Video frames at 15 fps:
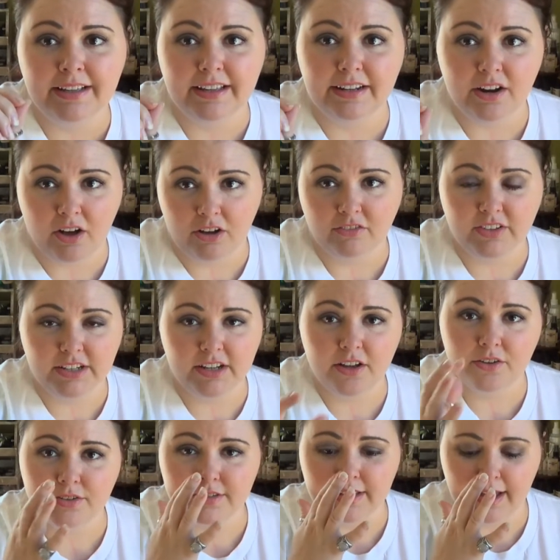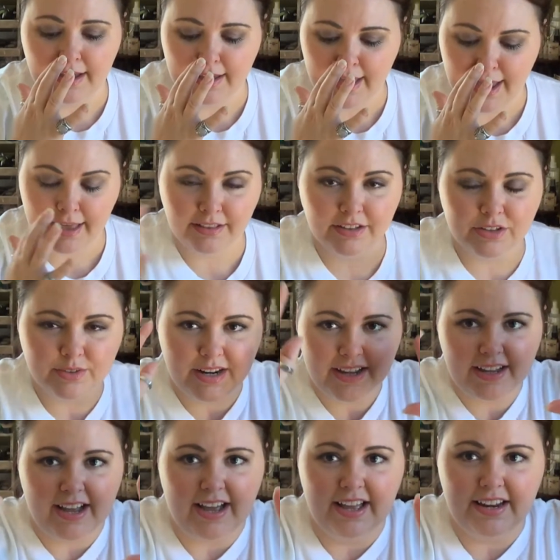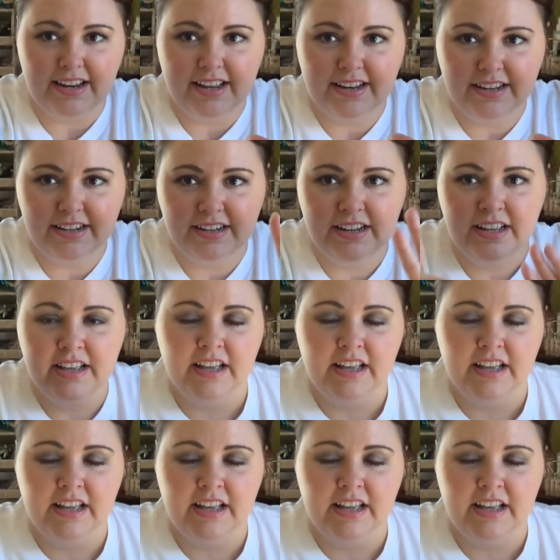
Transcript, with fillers: in haul videos, like, hey, look what I got, and